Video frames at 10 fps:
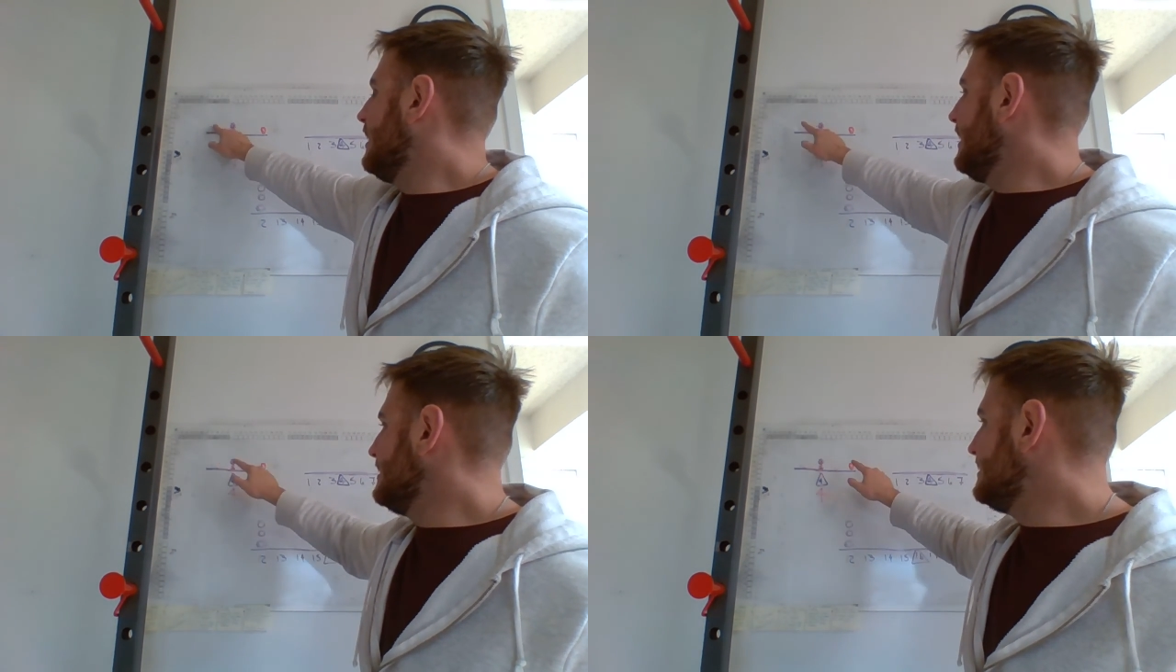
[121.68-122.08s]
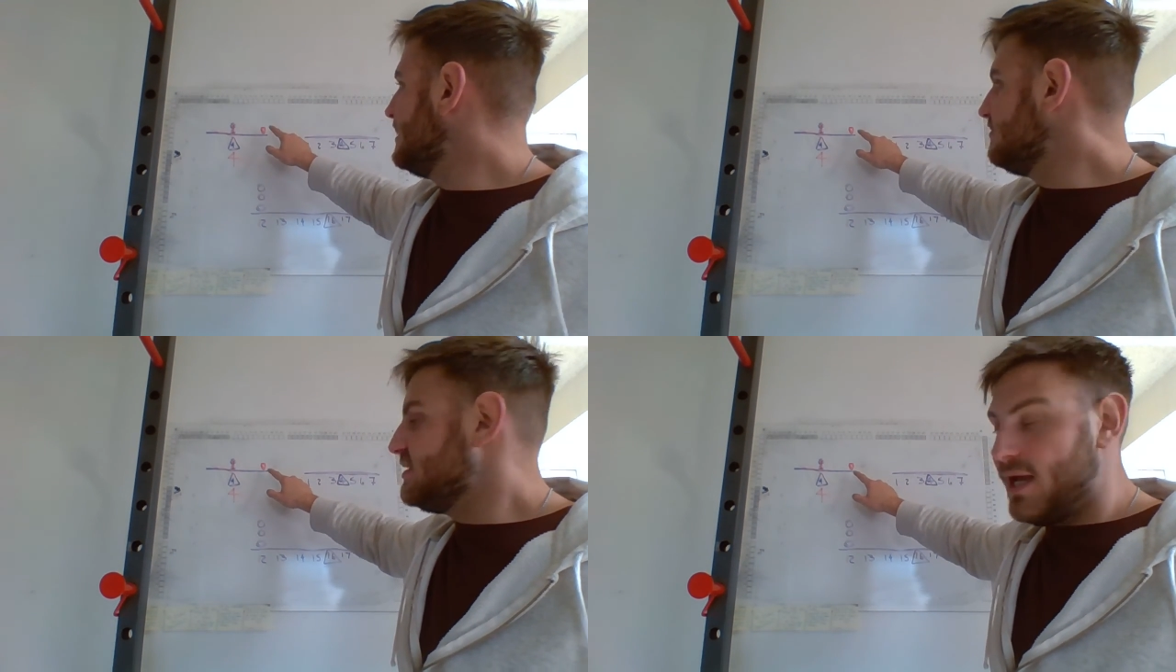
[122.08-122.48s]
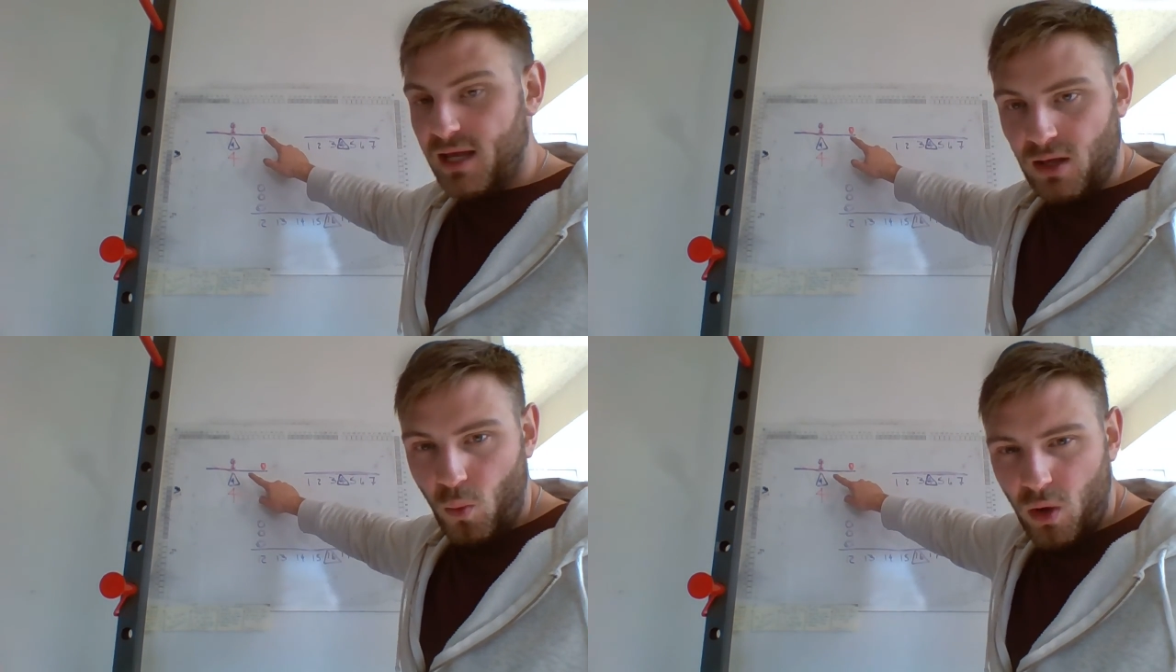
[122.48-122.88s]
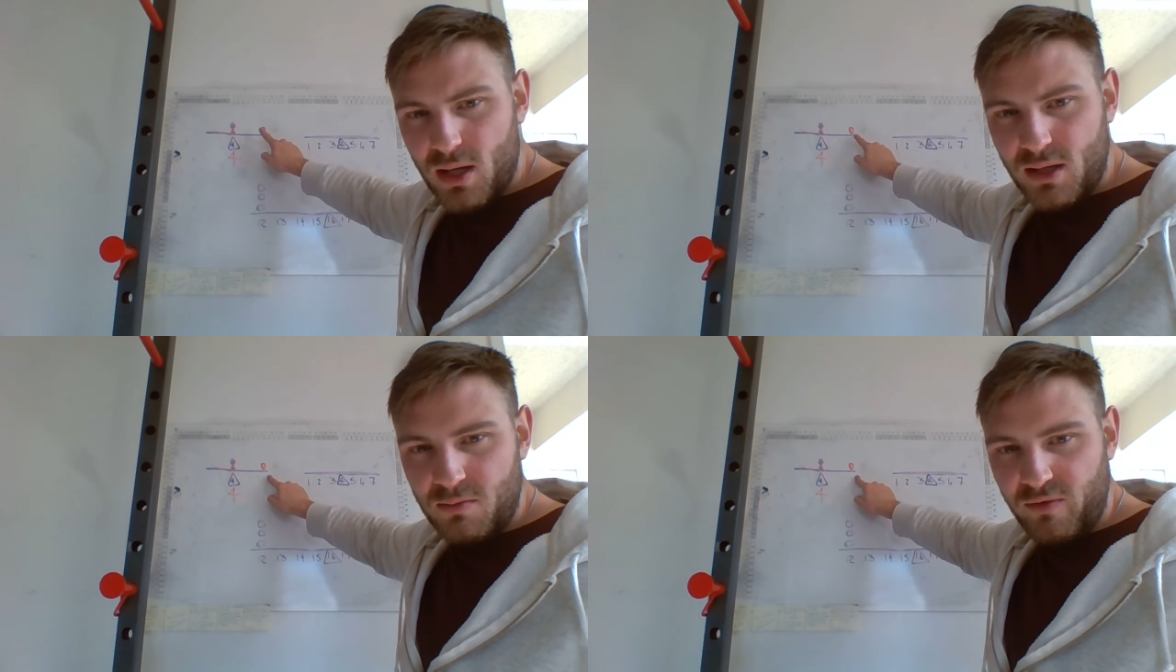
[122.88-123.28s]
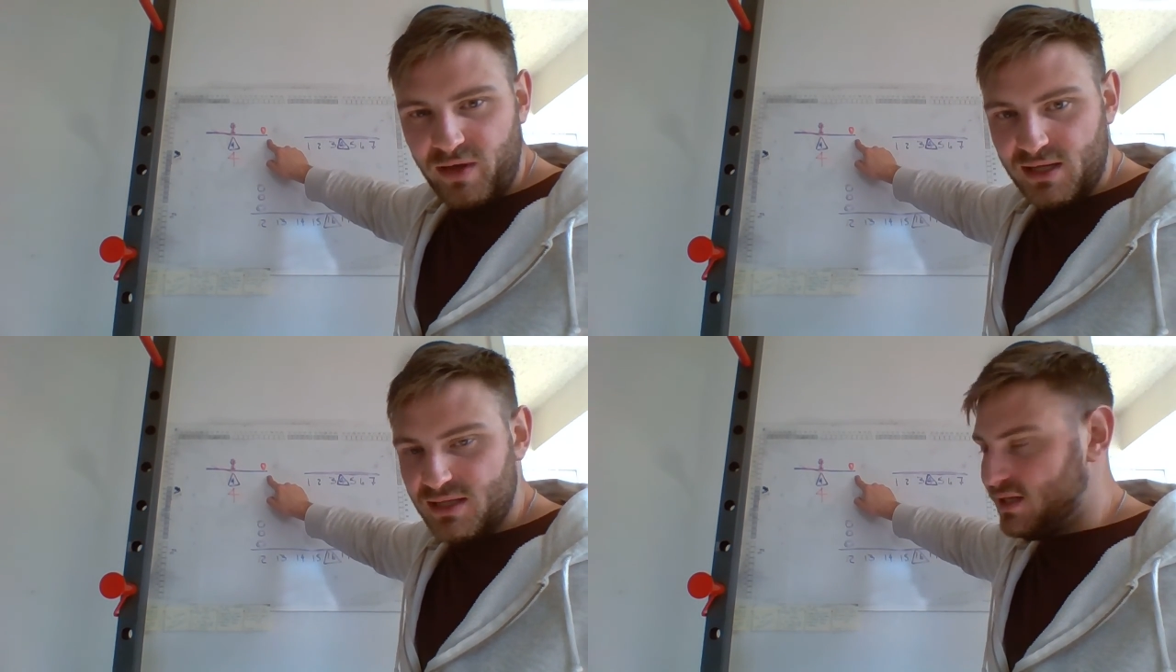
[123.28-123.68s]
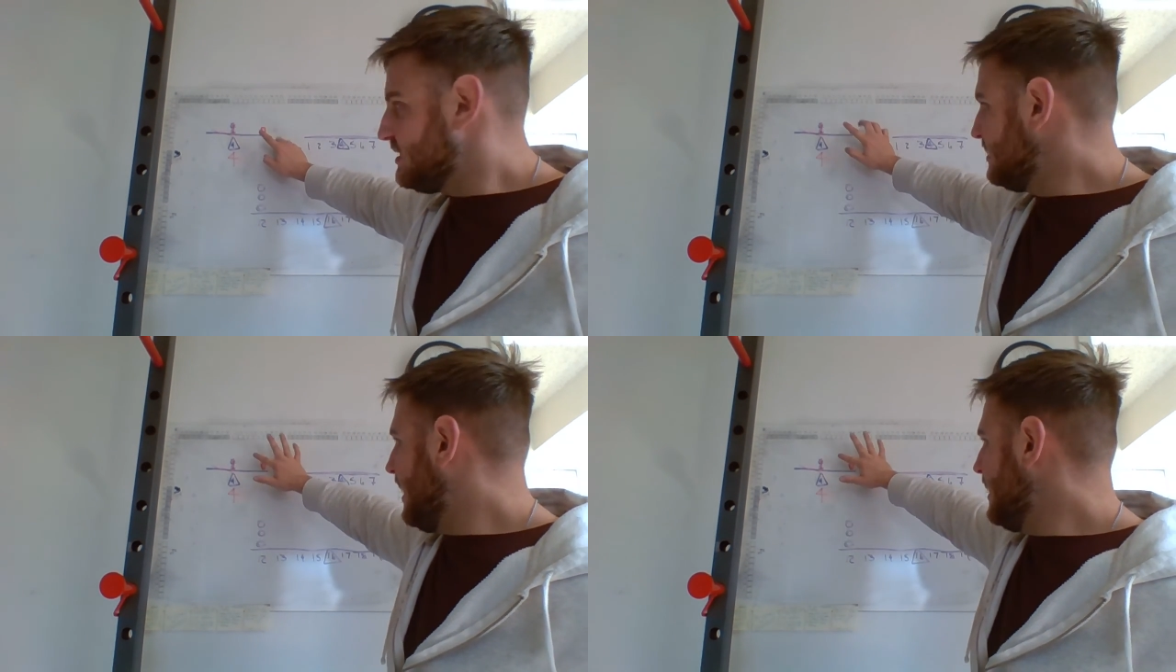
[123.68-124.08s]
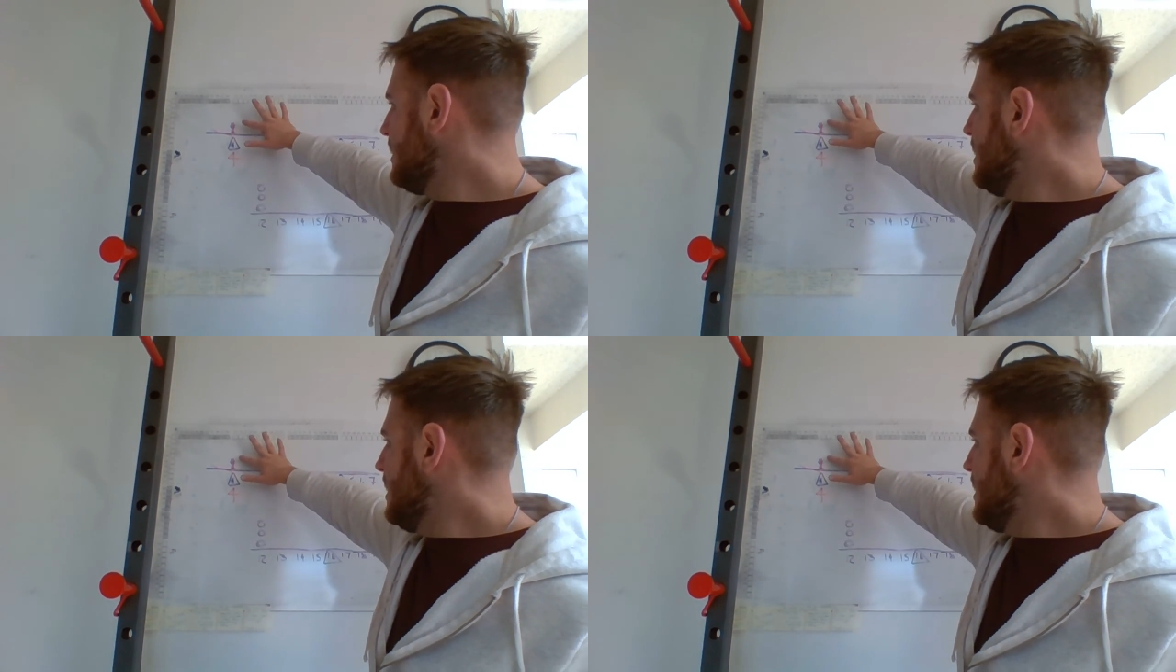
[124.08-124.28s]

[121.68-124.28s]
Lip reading: instead of taking 1 and moving it to the side,